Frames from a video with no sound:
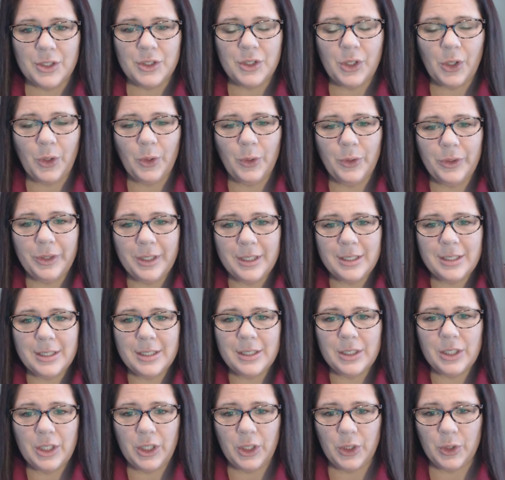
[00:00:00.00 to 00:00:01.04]
So this
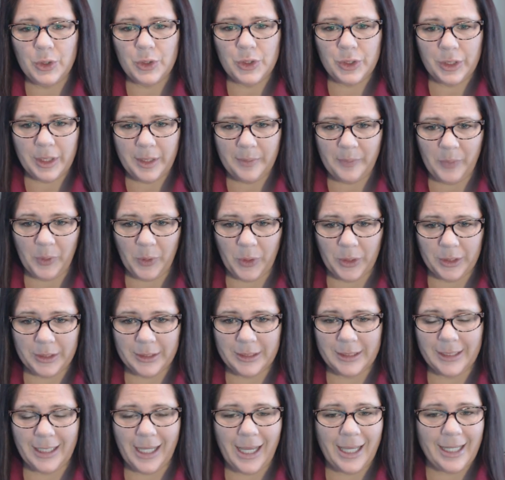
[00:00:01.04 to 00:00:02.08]
is hugely
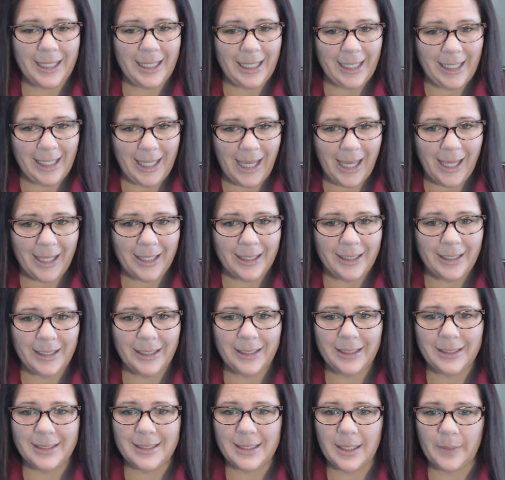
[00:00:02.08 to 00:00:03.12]
important. And again,
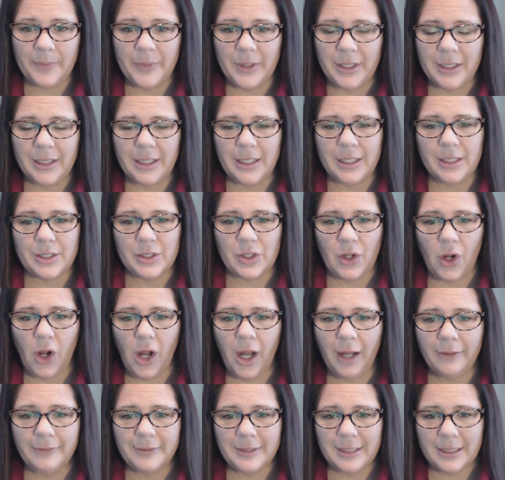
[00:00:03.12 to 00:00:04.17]
it is something that is
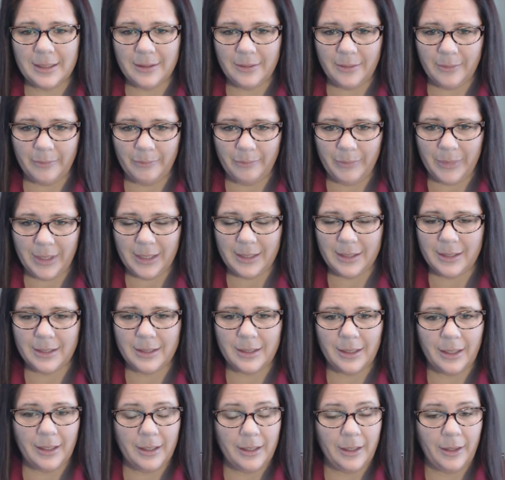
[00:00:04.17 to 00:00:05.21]
often
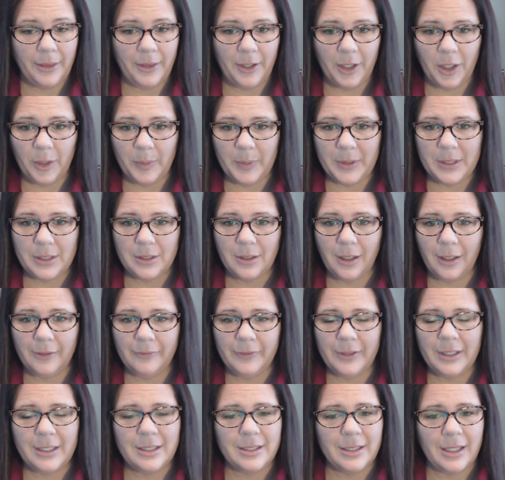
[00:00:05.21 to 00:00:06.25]
missed in a therapist's
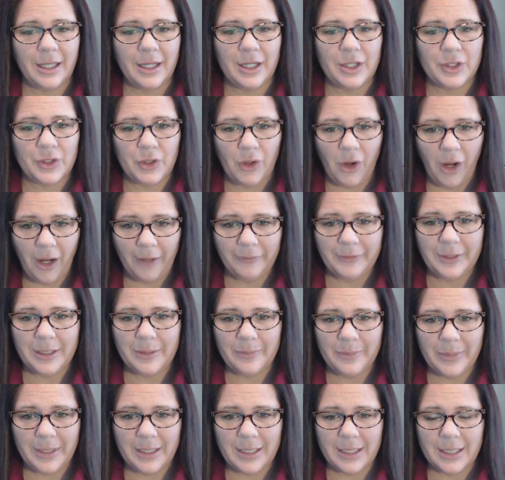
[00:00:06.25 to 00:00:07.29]
office and it's
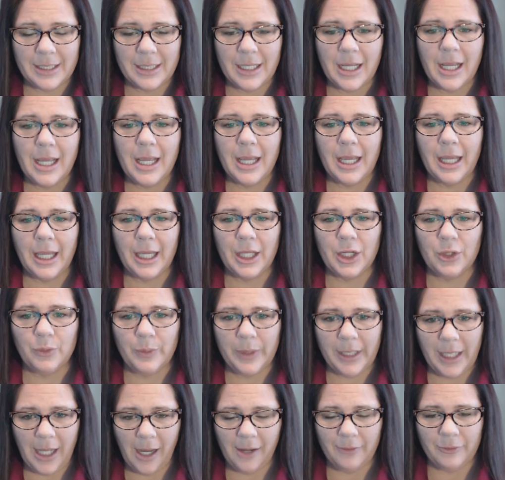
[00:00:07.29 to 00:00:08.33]
often missed in a
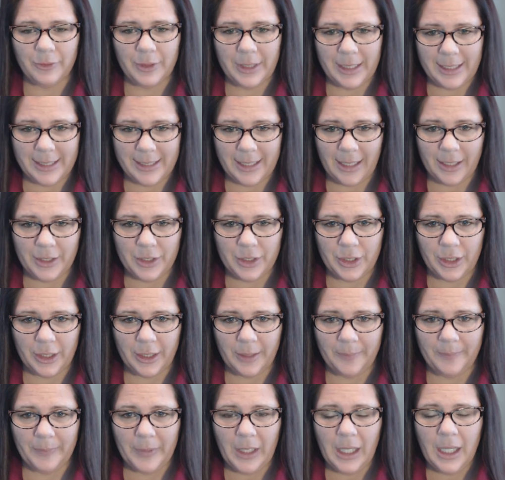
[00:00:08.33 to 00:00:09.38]
recovery
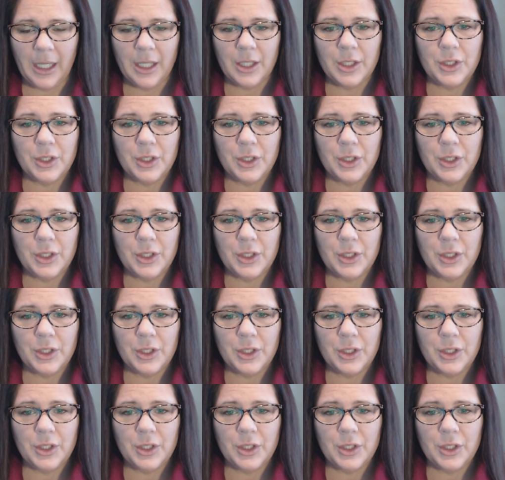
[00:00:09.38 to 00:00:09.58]
center.